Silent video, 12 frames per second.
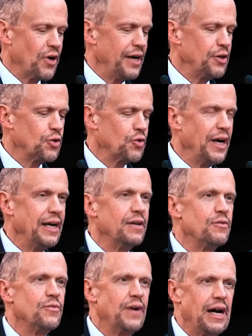trying to create
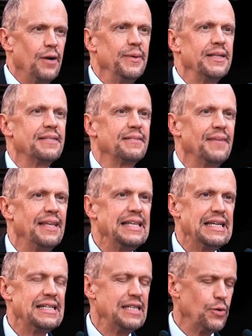an environment at
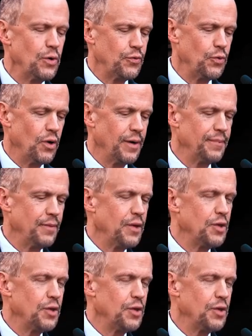the Antigua Forum in